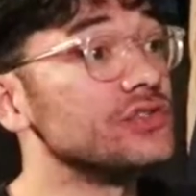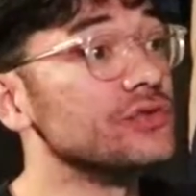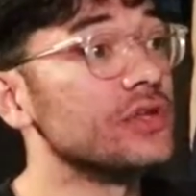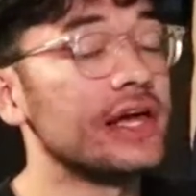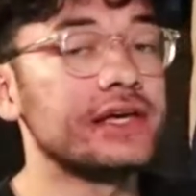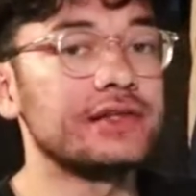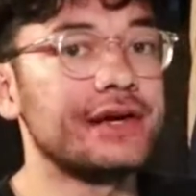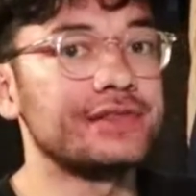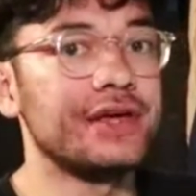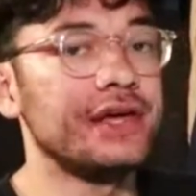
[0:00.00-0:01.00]
Like
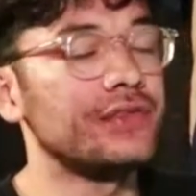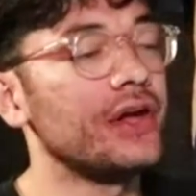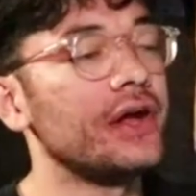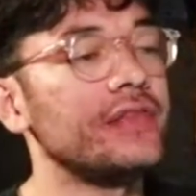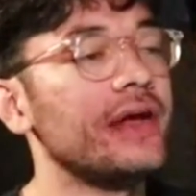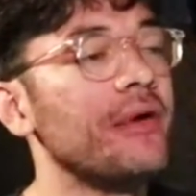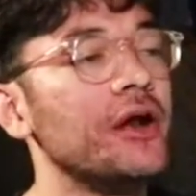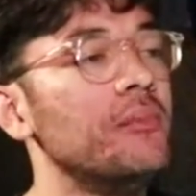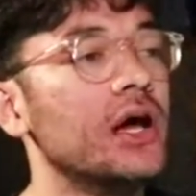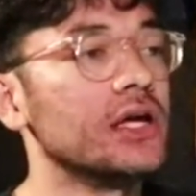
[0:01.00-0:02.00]
they're made of
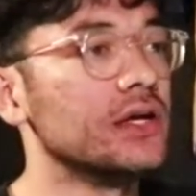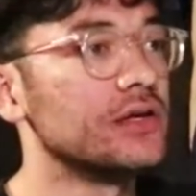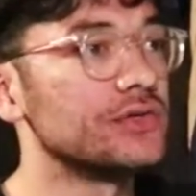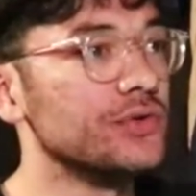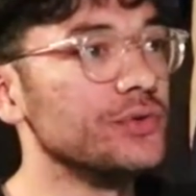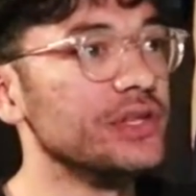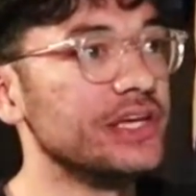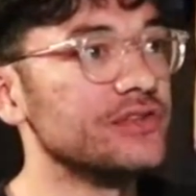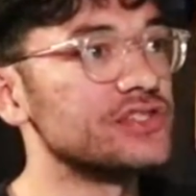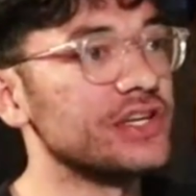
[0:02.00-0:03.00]
money, so who really gives a
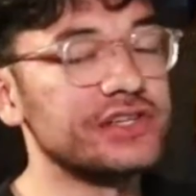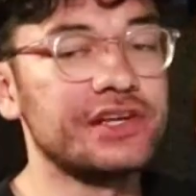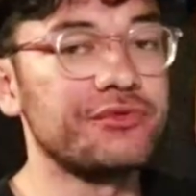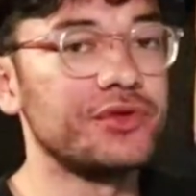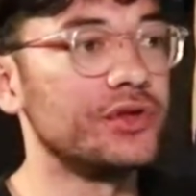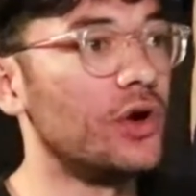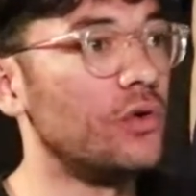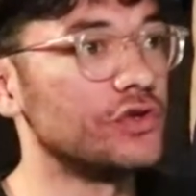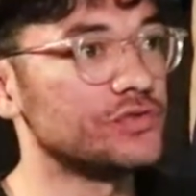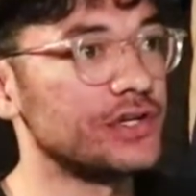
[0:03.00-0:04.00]
shit except for the
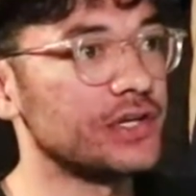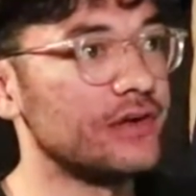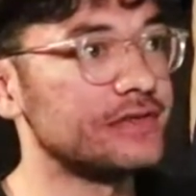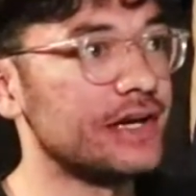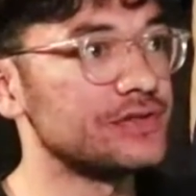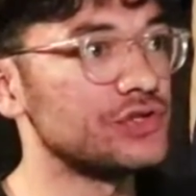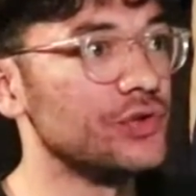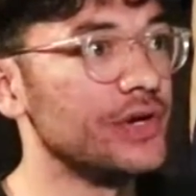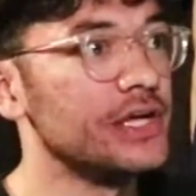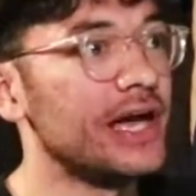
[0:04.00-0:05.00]
owners when it comes down to it? Exactly.